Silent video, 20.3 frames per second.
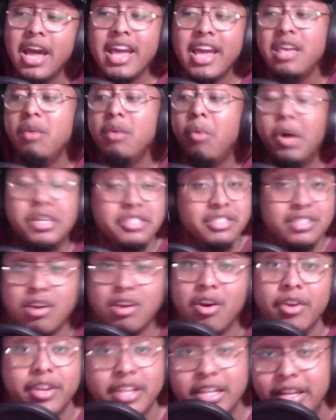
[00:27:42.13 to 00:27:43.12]
He wasn't
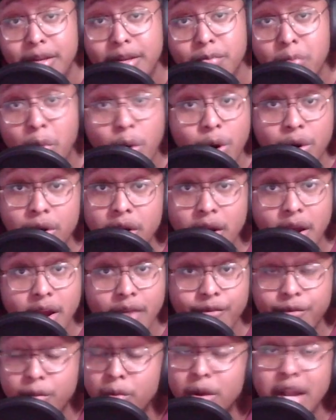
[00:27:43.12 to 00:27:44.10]
targeted anymore
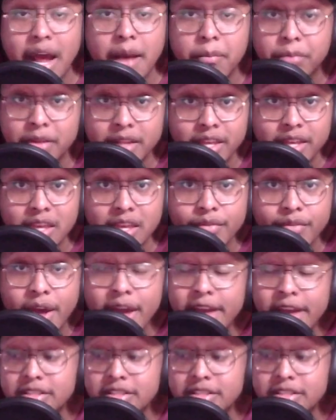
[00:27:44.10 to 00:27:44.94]
from what I believe.